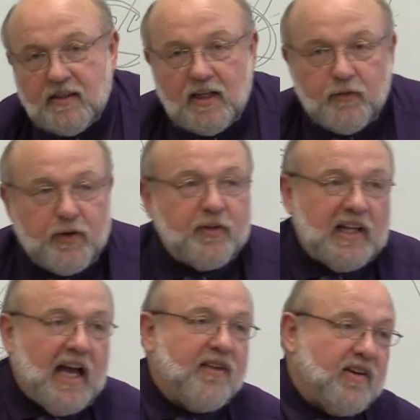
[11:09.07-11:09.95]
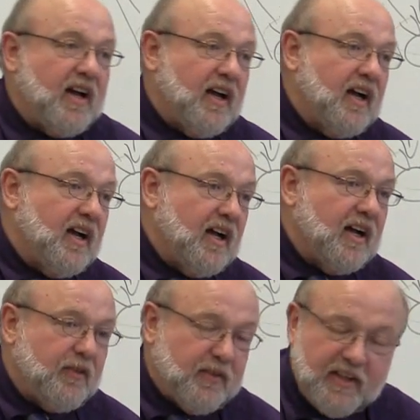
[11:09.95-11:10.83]
And we would laugh, ha, ha, ha,
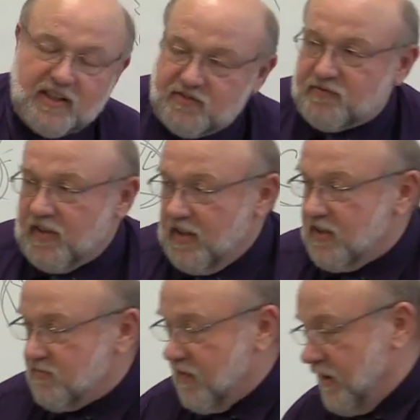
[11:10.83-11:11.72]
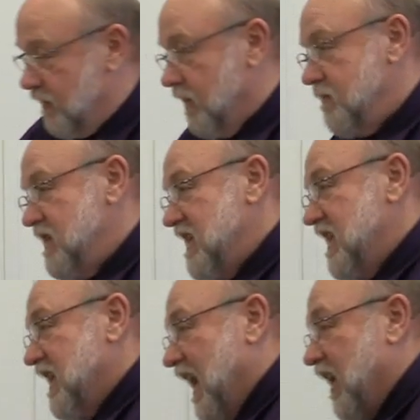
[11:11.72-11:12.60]
ha, well, that's funny, that's funny. Well,
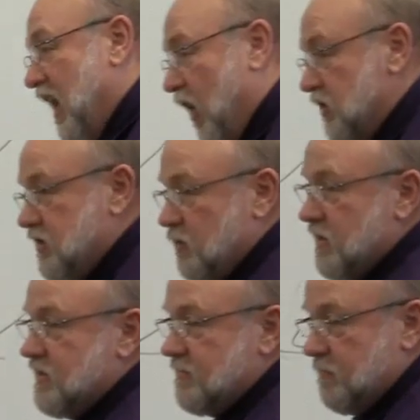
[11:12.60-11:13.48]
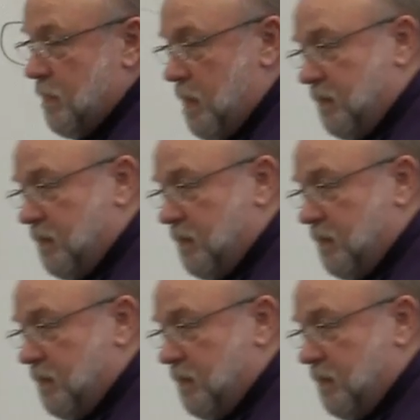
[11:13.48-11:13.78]
I also was